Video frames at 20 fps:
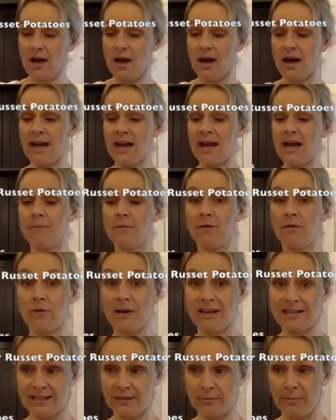I am a
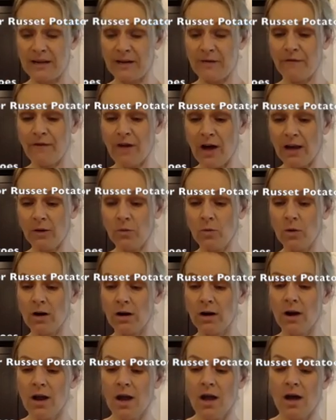recipe
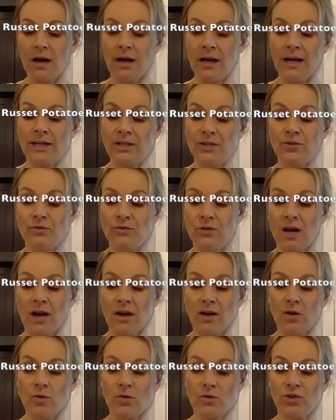follower. I do
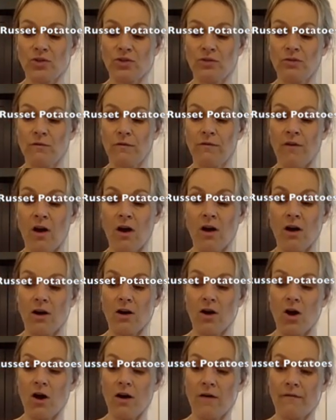not go too
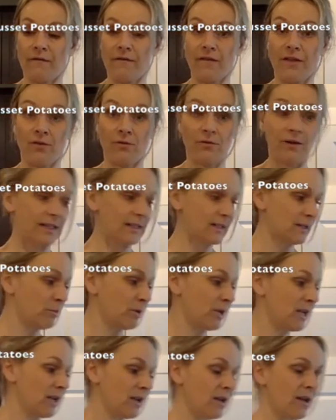far off the
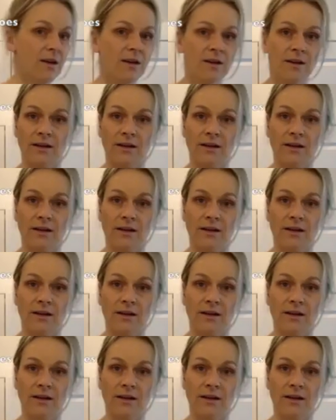recipe.